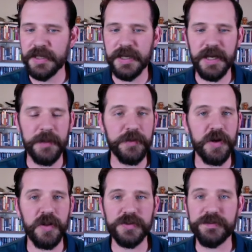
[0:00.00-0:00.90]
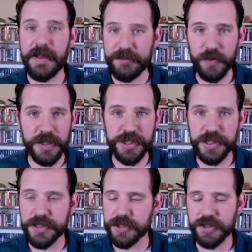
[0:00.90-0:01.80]
Um, they're all five
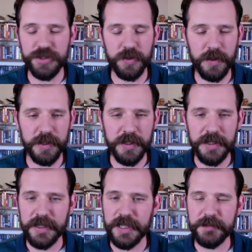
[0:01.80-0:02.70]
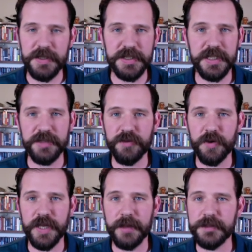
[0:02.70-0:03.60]
questions. It's just short. It's basically a
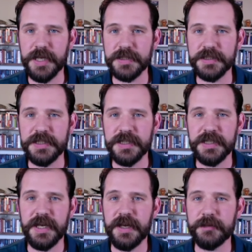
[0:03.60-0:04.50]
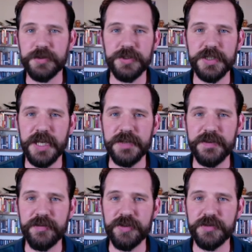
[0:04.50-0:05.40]
vocab test. Um, so just kind of
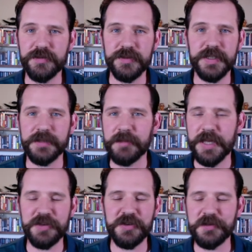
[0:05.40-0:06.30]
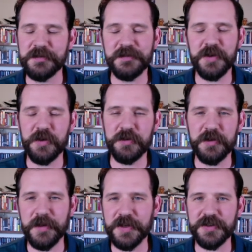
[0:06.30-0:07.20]
giving you making you go through
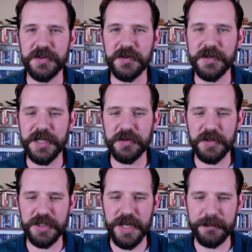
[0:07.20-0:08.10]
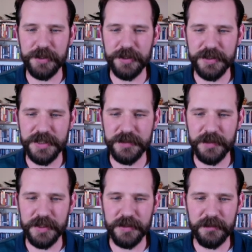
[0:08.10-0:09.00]
and make sure you're reading through the chapters is
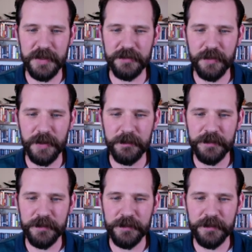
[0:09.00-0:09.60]
what they're made for.